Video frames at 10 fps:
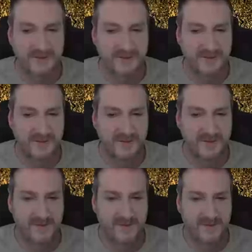
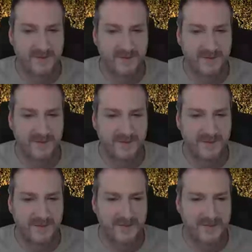
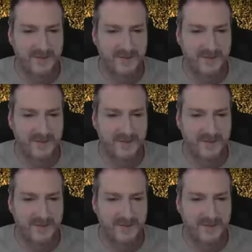Nobody speaks.